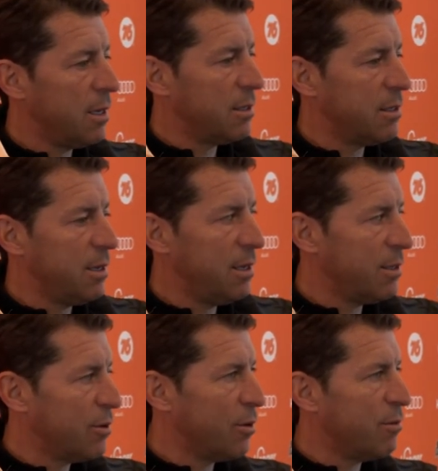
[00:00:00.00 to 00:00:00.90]
and I
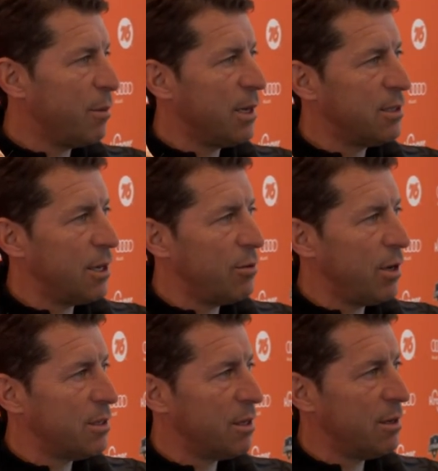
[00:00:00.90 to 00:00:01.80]
see sort of my
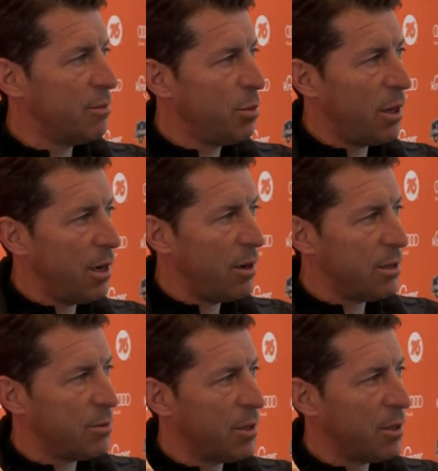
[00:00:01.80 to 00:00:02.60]
generation of players,